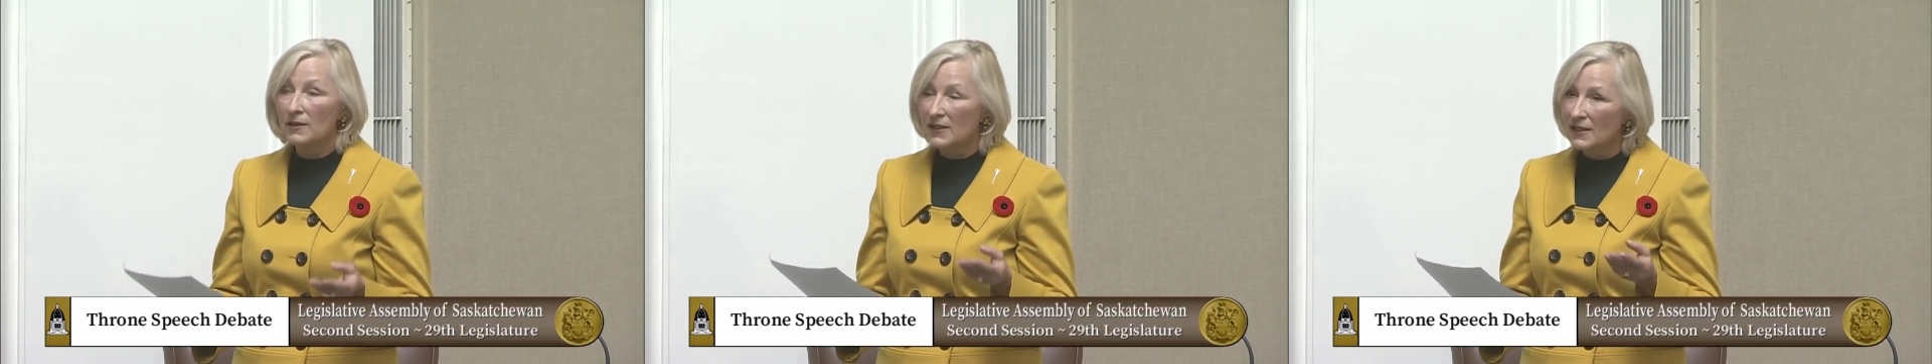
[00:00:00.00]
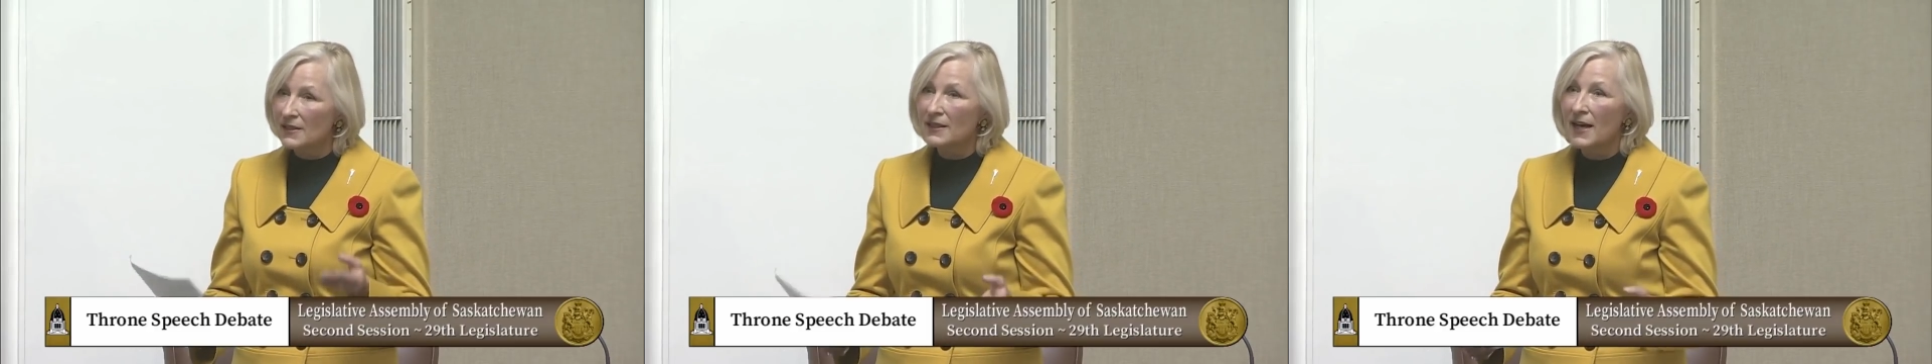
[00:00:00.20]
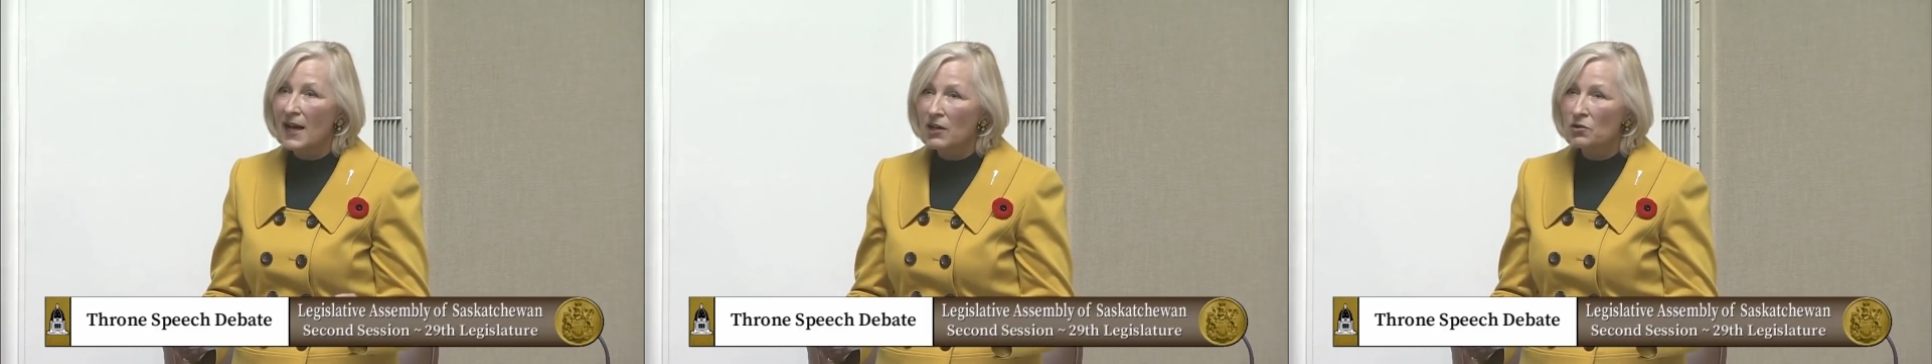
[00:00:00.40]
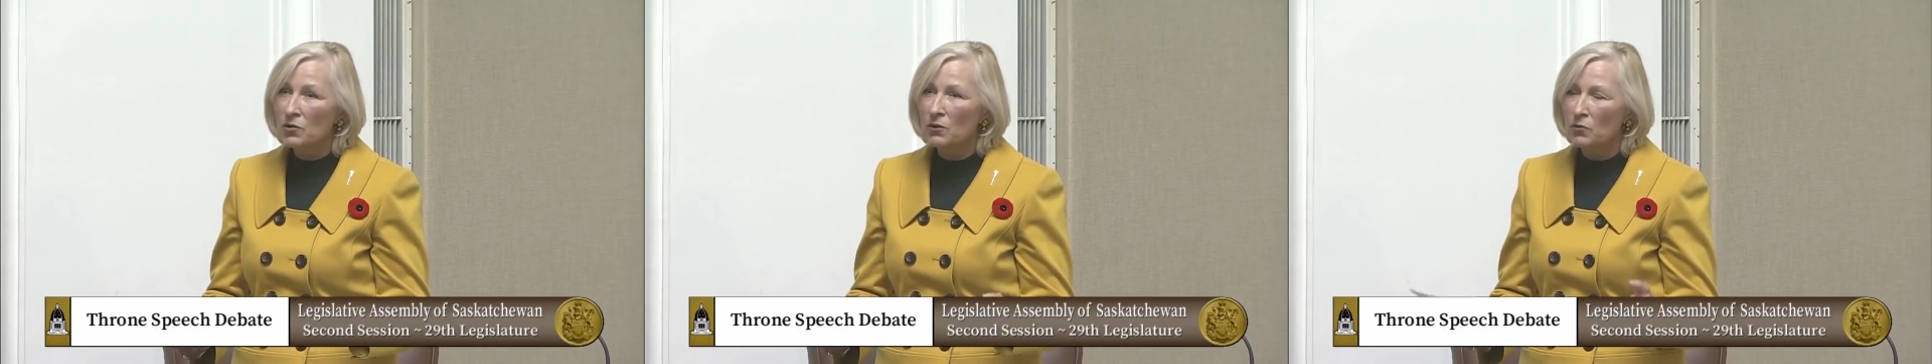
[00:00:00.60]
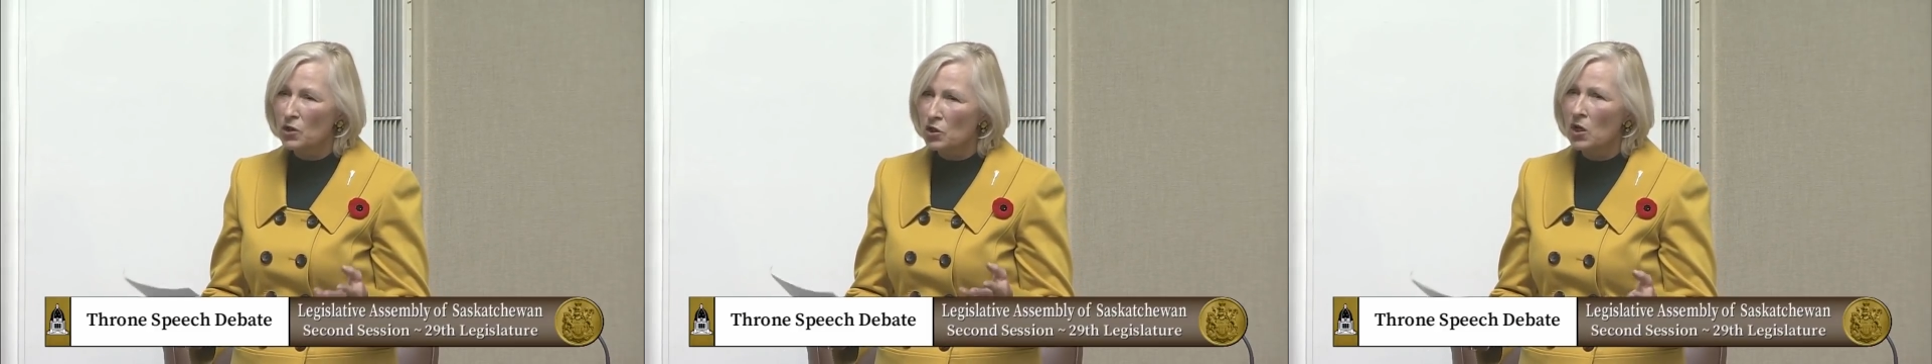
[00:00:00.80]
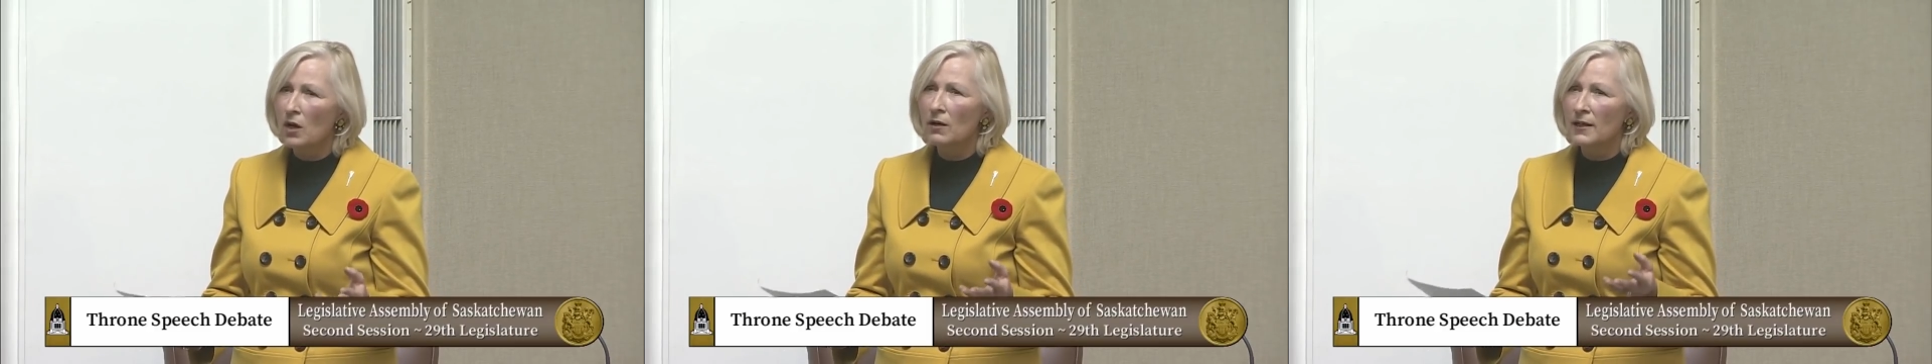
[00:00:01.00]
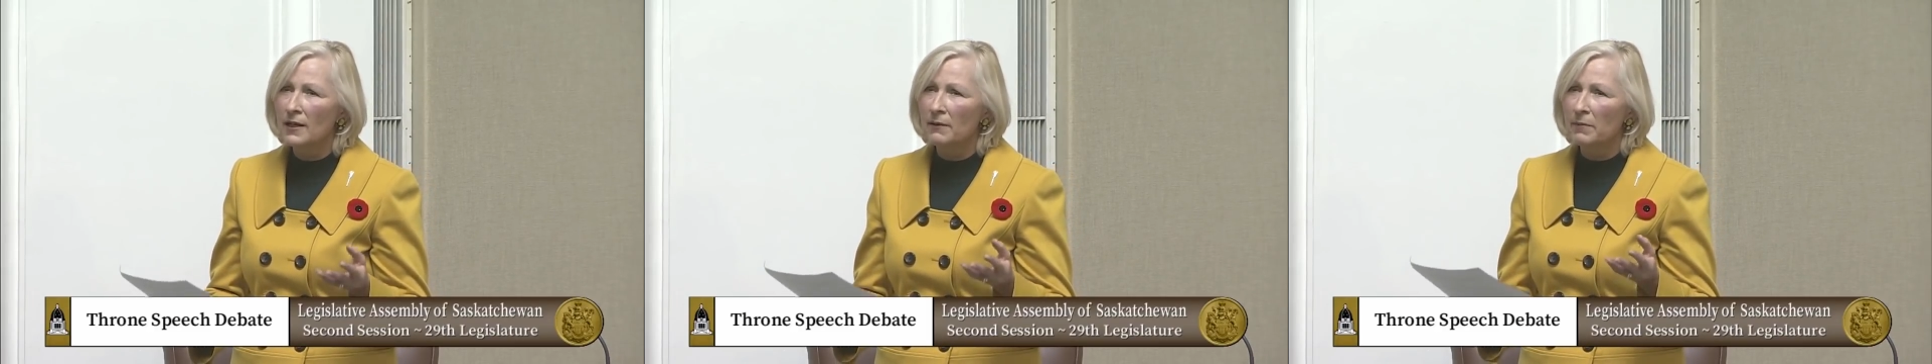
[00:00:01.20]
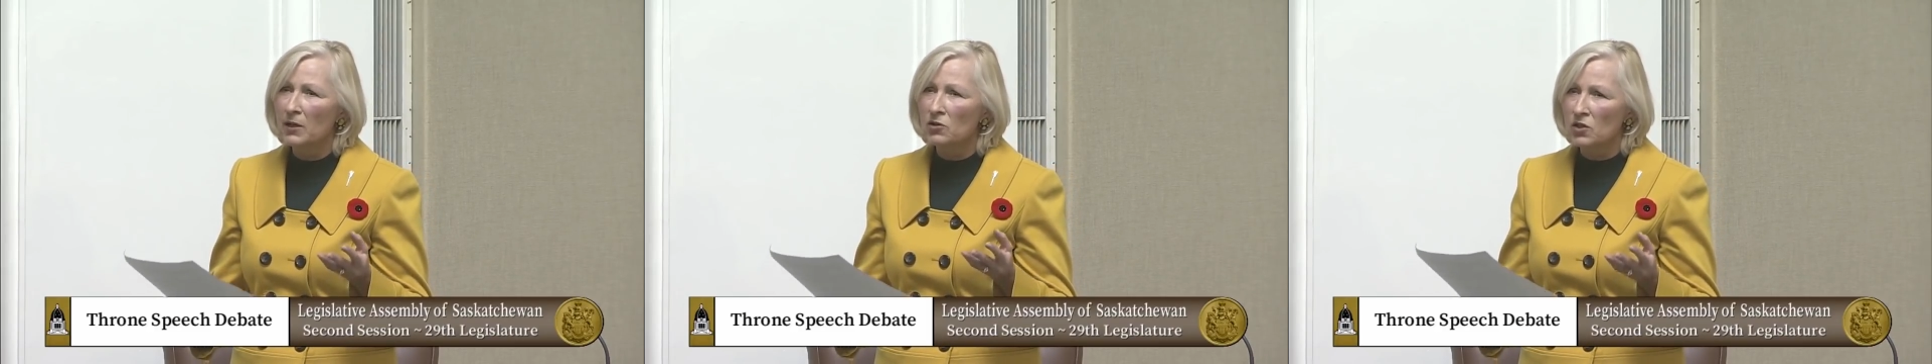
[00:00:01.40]
Saskatchewan? We're
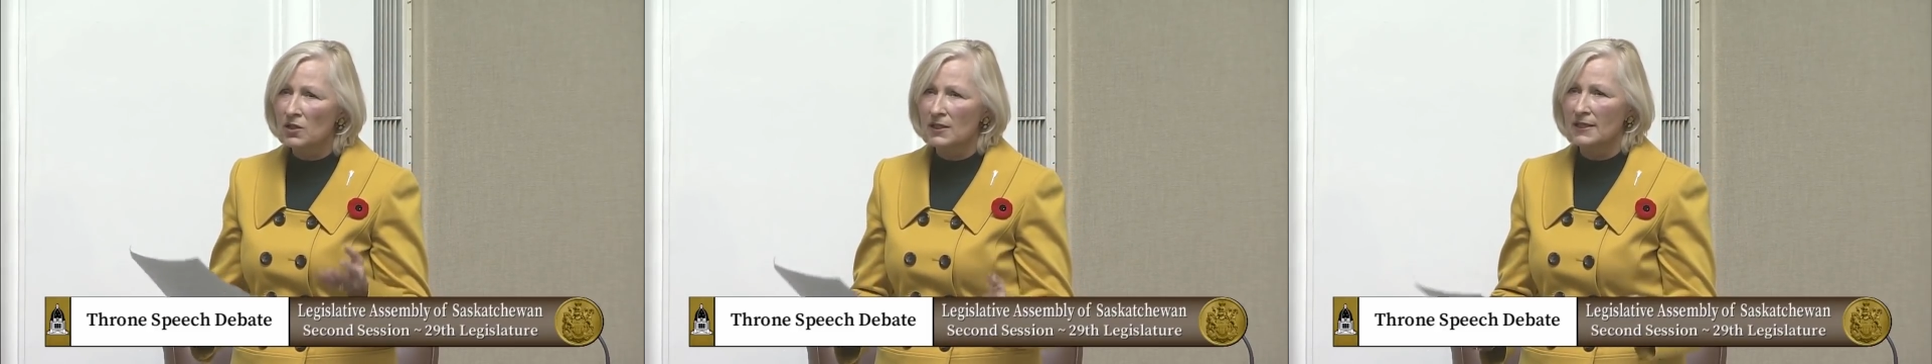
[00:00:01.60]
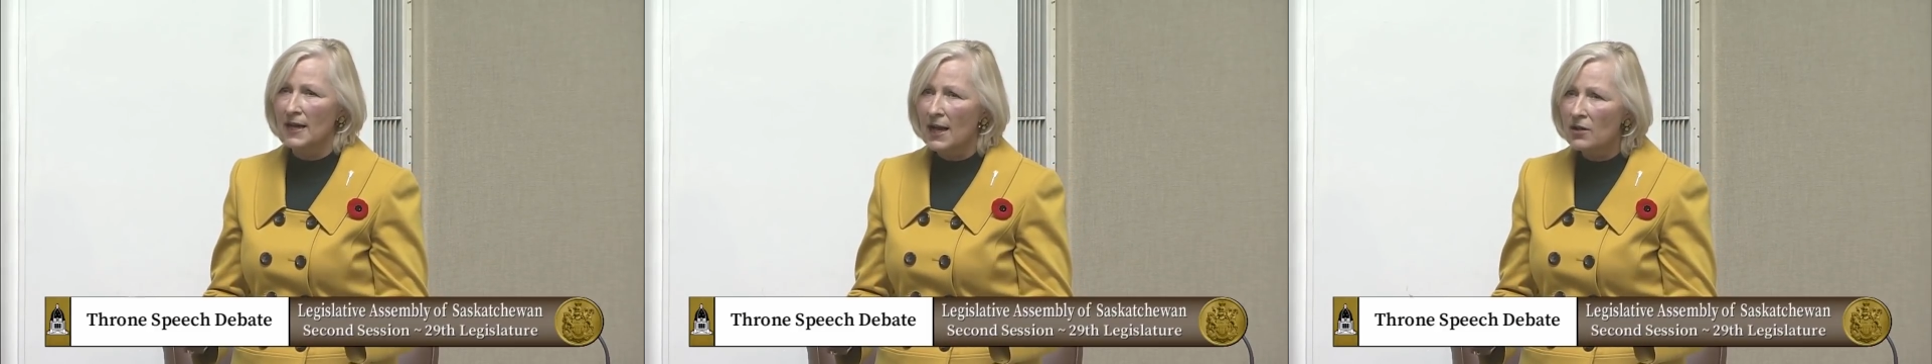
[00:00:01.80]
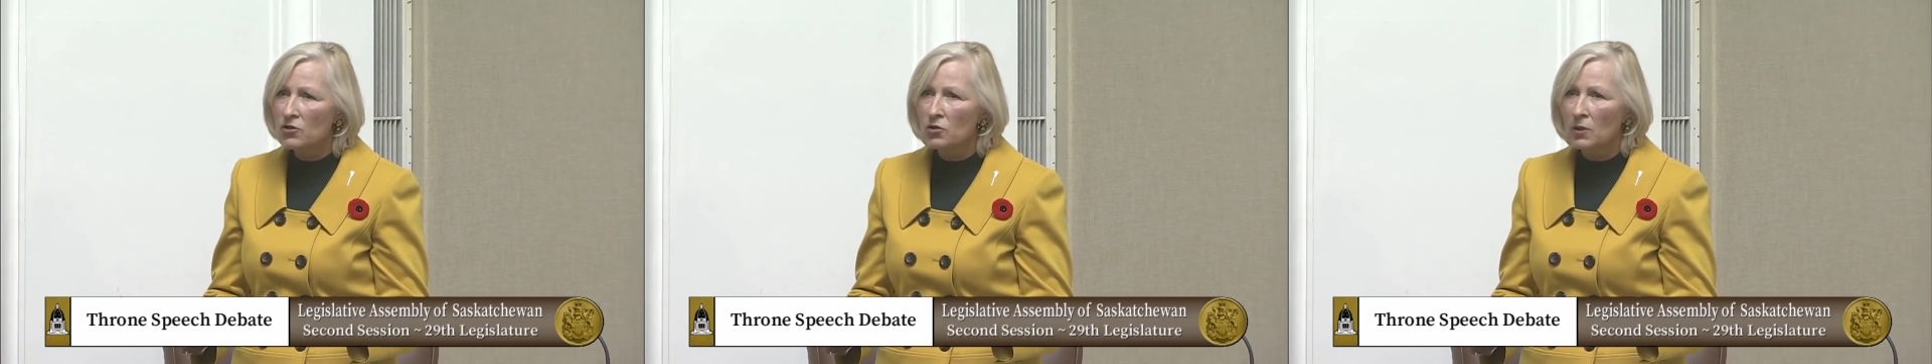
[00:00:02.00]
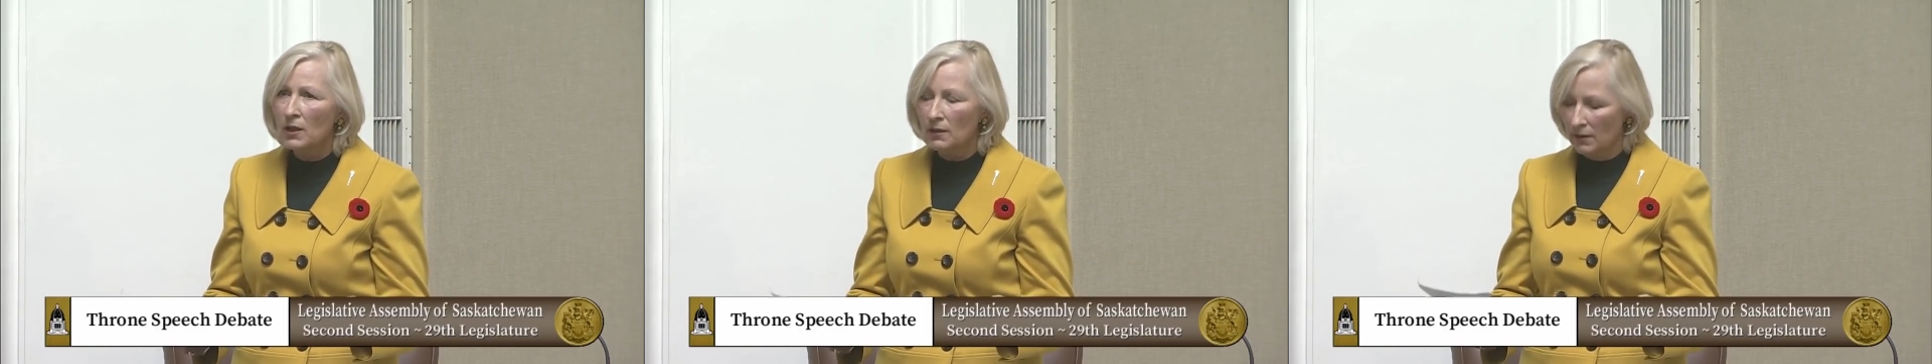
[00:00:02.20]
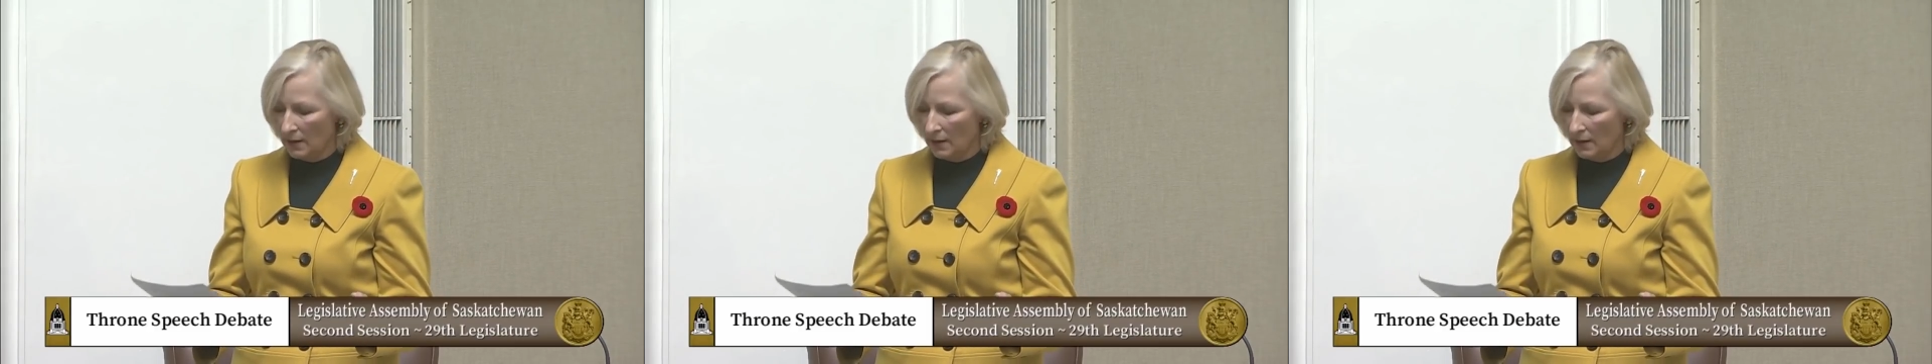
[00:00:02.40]
talking about Saskatchewan?